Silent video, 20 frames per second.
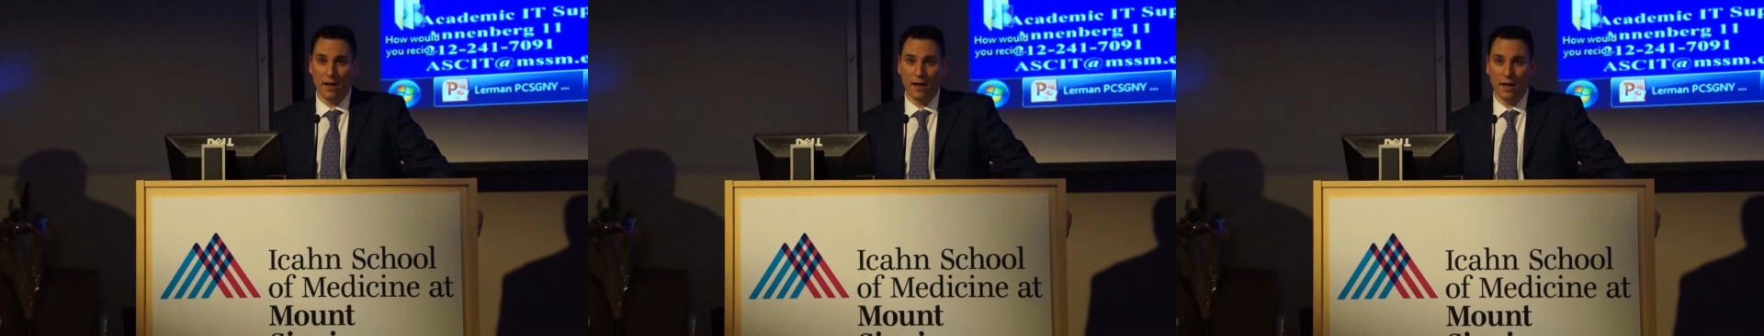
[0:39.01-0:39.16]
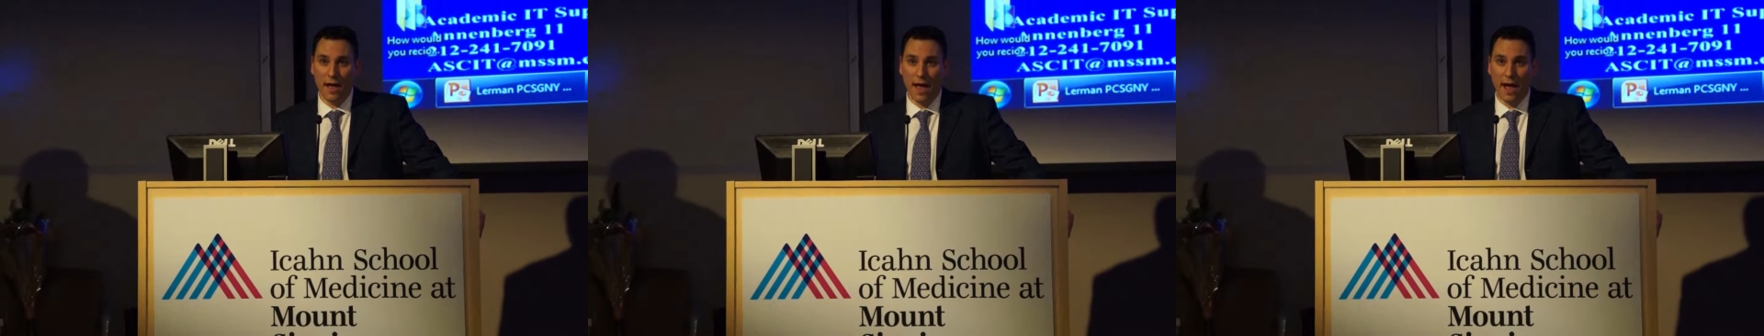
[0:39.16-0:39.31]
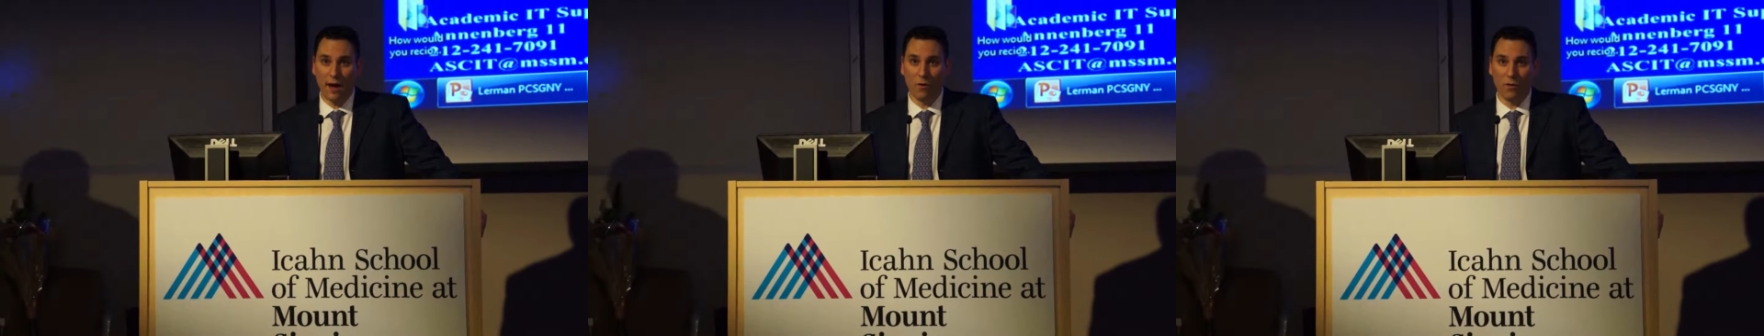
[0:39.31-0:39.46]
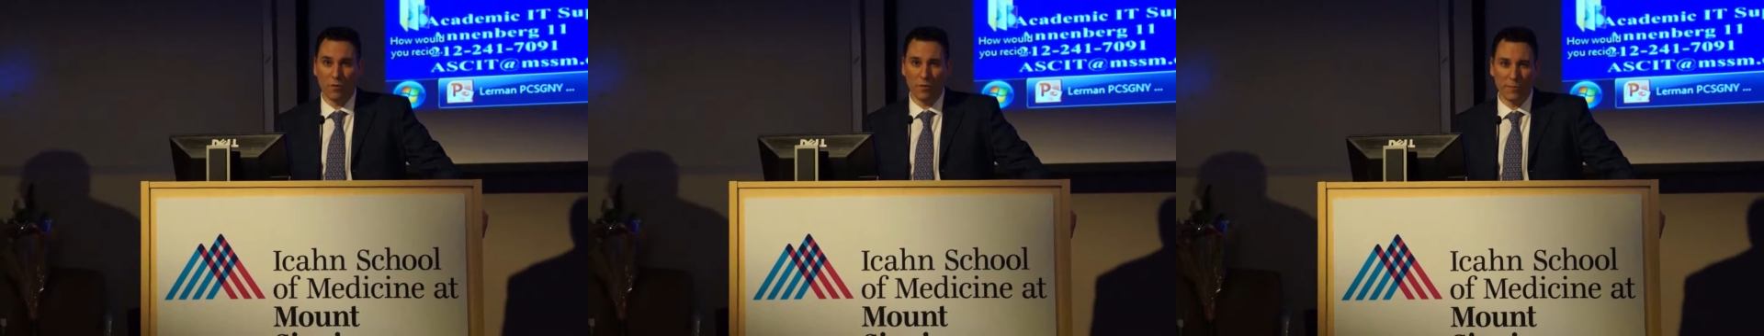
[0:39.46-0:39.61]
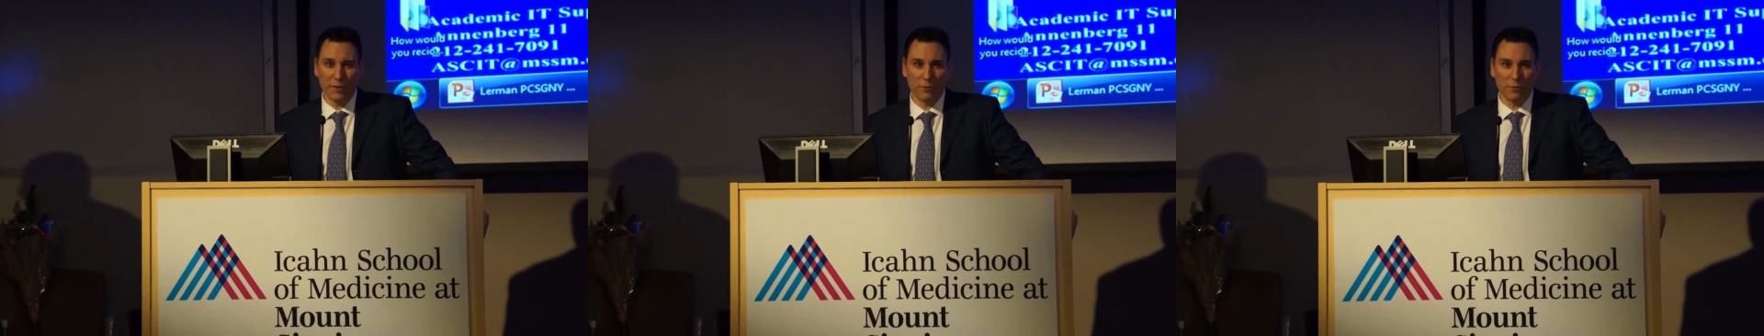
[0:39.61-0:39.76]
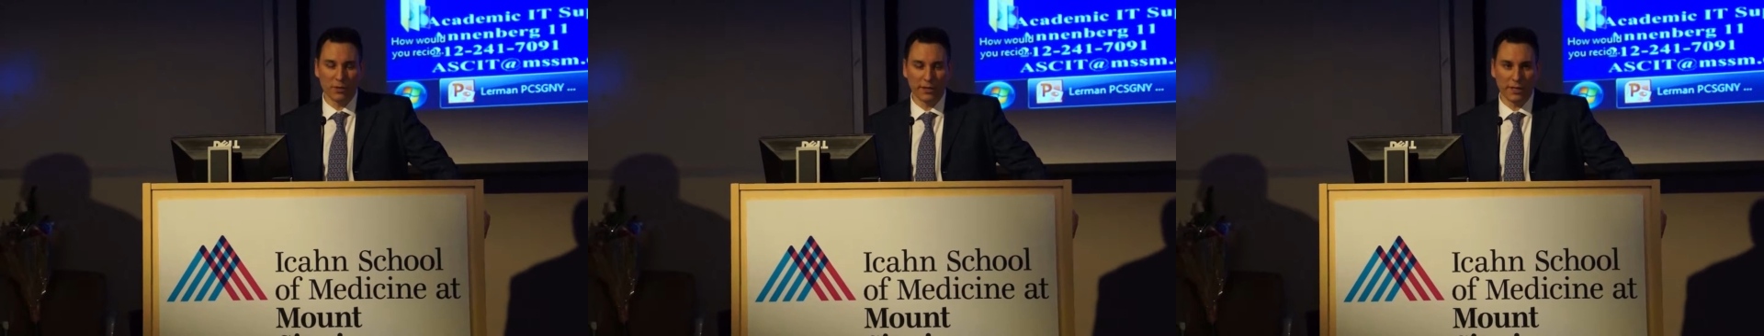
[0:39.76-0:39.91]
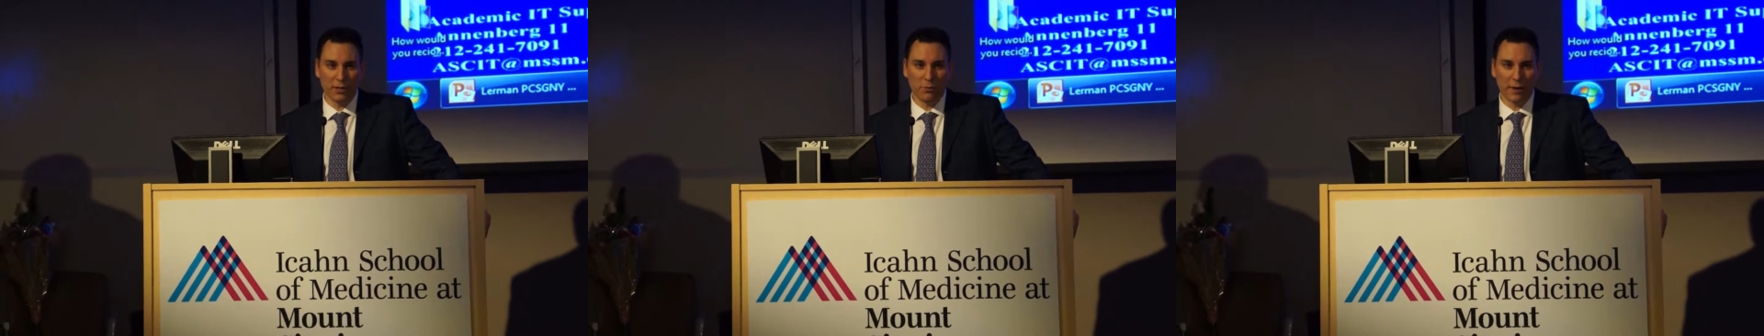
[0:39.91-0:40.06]
how it would be
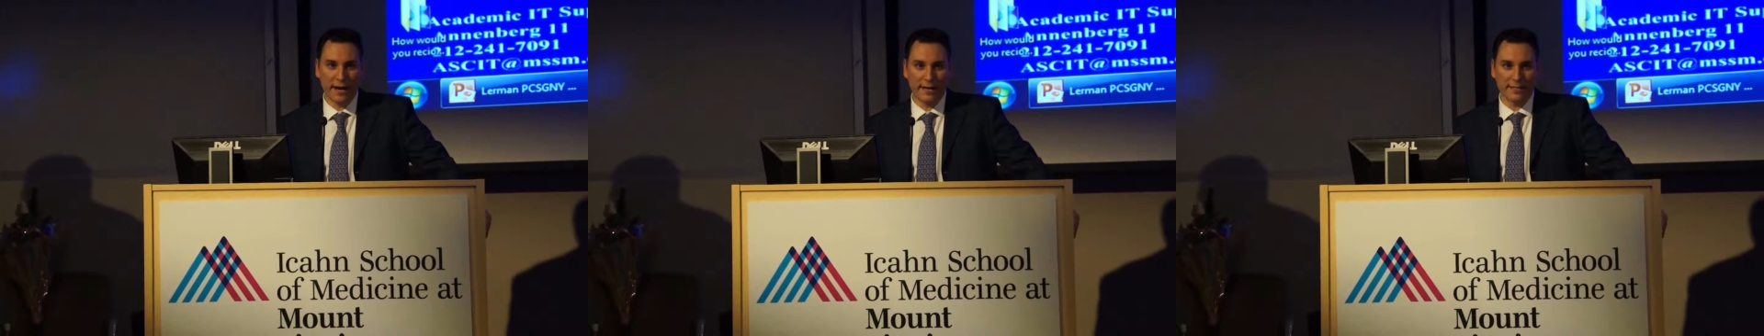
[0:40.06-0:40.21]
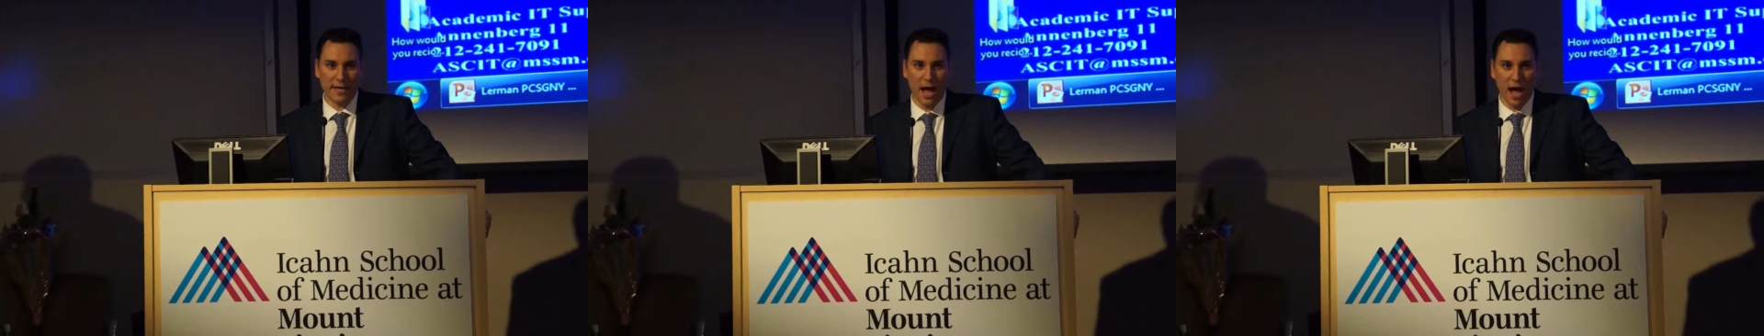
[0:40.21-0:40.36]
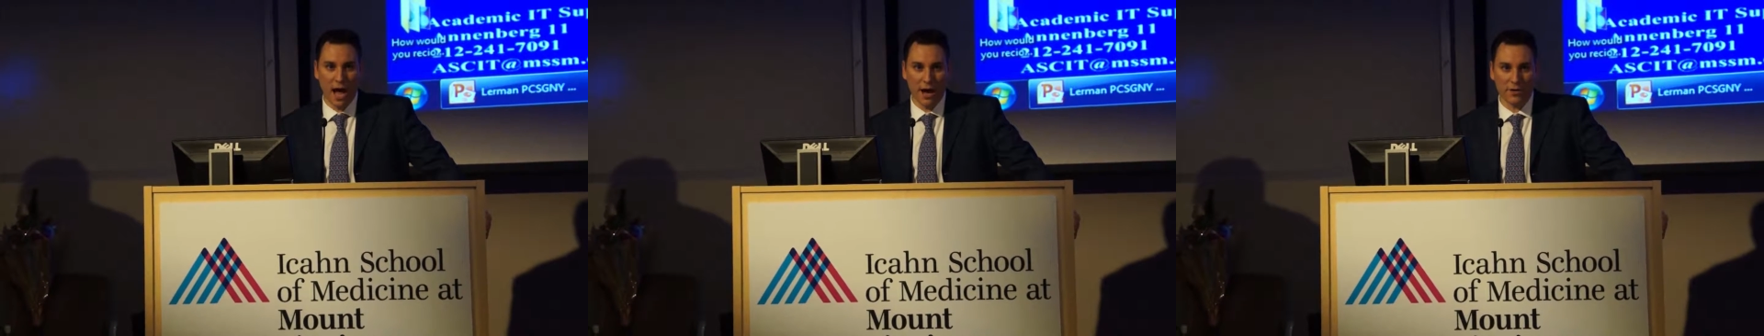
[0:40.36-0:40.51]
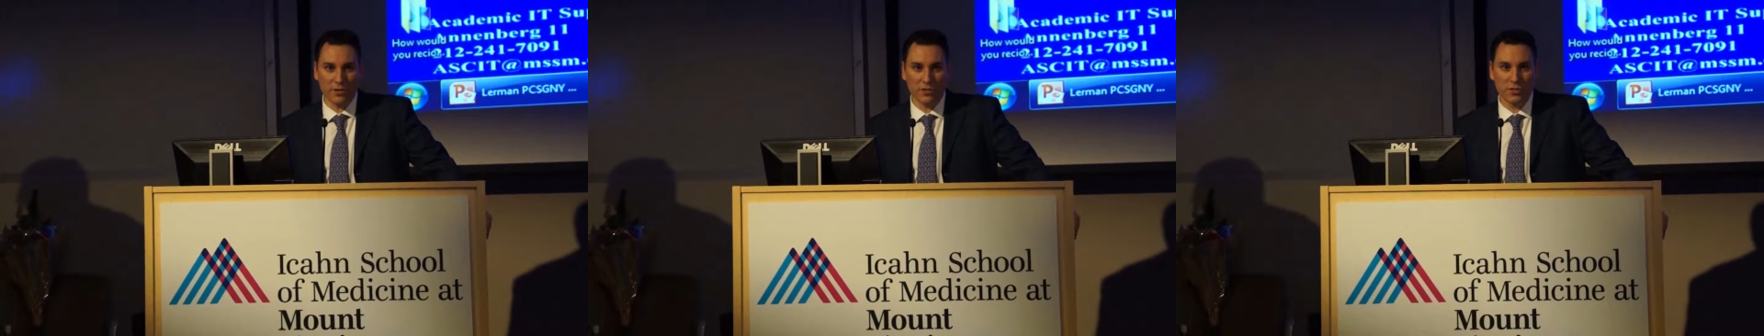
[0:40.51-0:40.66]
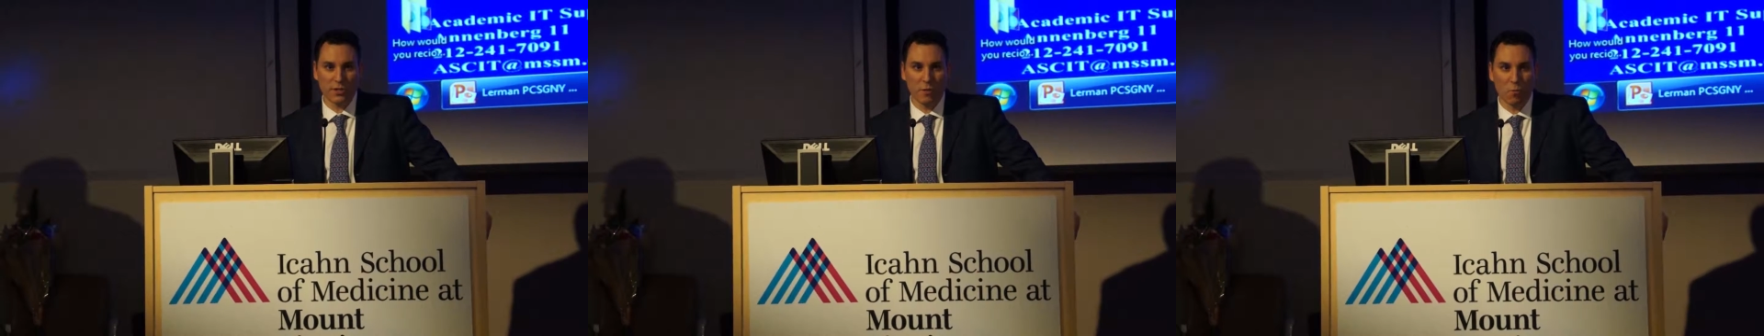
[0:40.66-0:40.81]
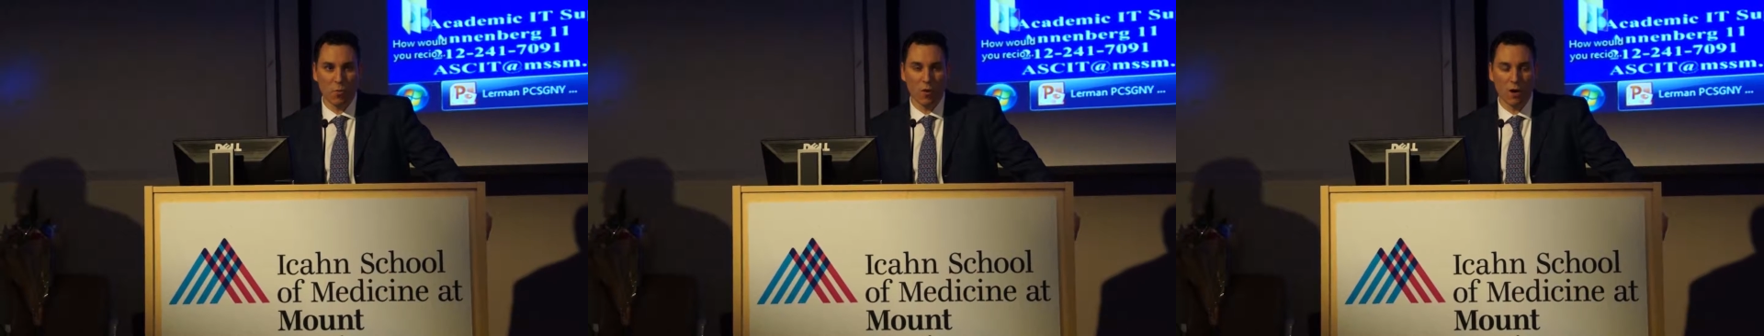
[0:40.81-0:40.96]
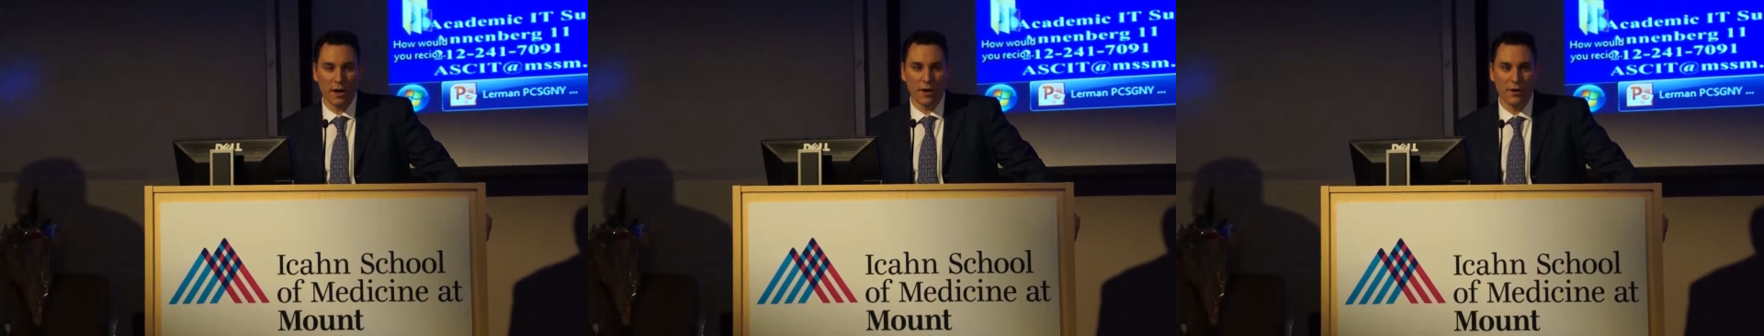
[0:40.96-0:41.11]
really great to honor
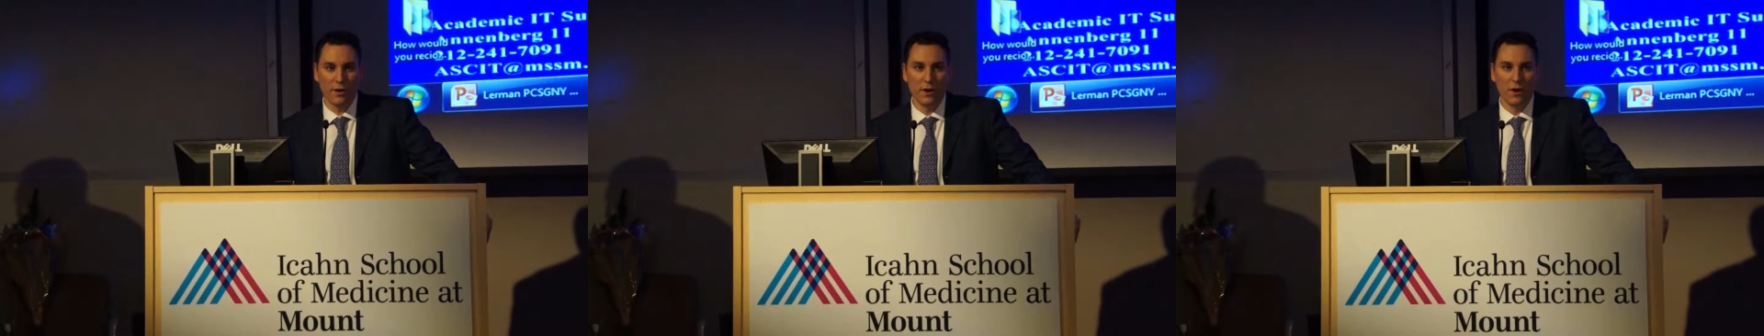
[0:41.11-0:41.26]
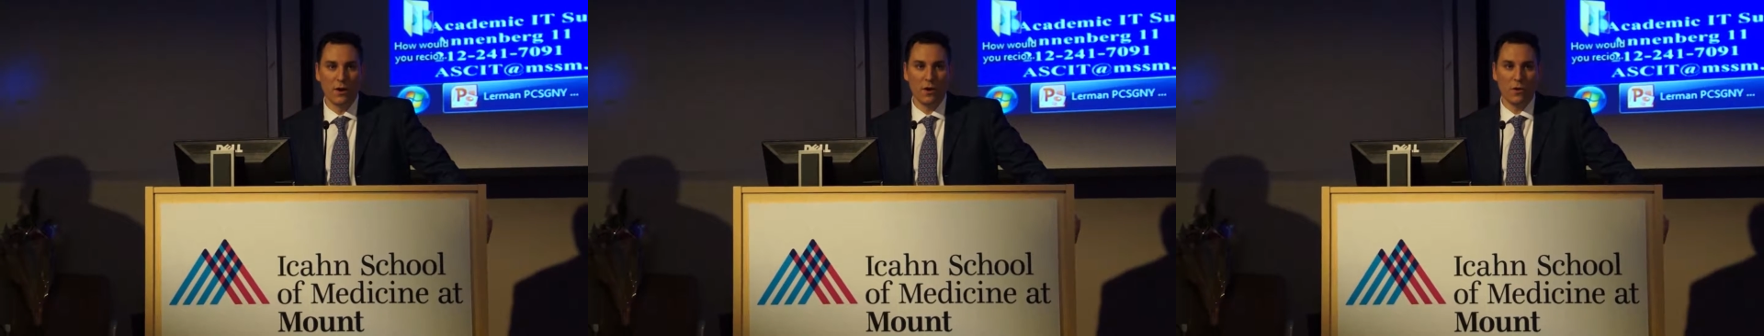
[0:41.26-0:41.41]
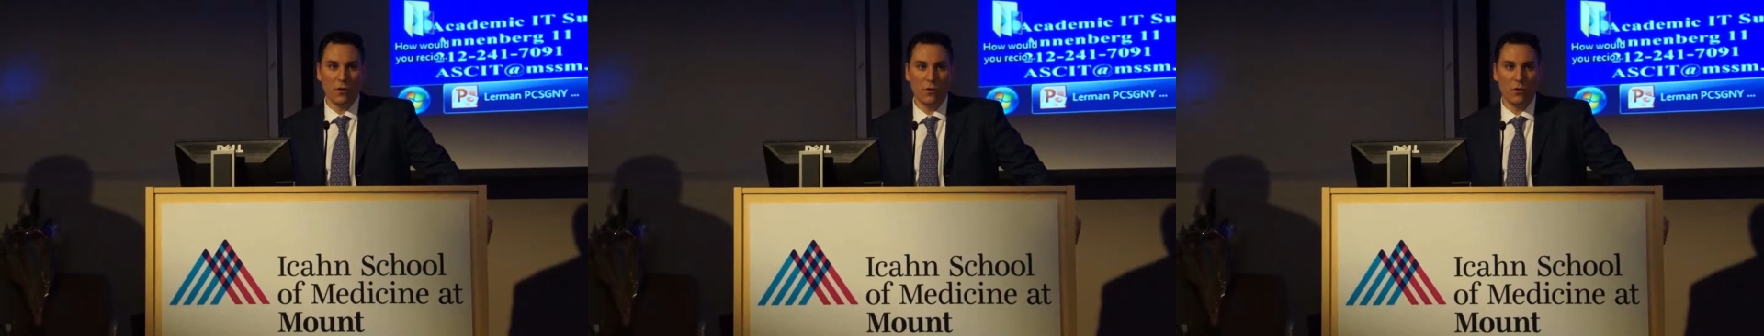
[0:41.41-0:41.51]
someone